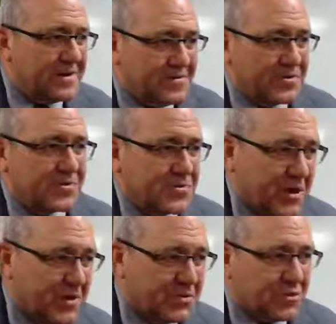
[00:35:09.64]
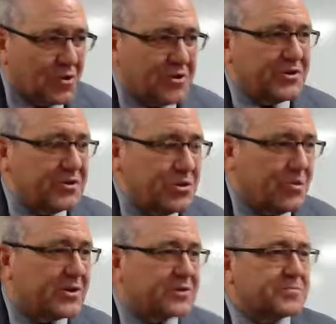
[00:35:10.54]
Those rows throwing you, do you
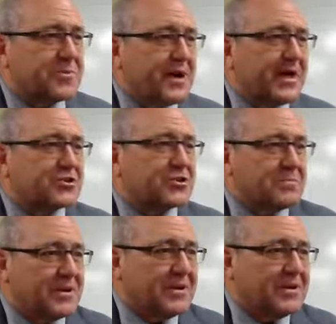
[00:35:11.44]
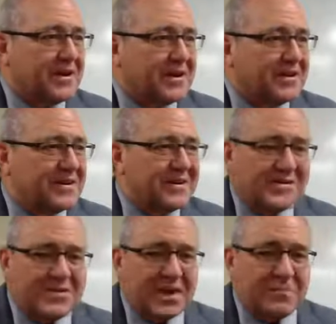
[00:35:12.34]
want to pronounce the P there?
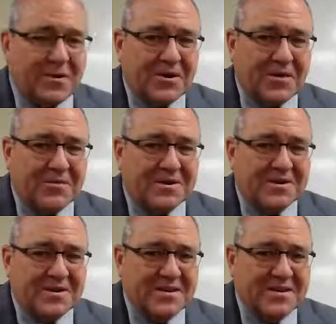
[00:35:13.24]
Is that part of it?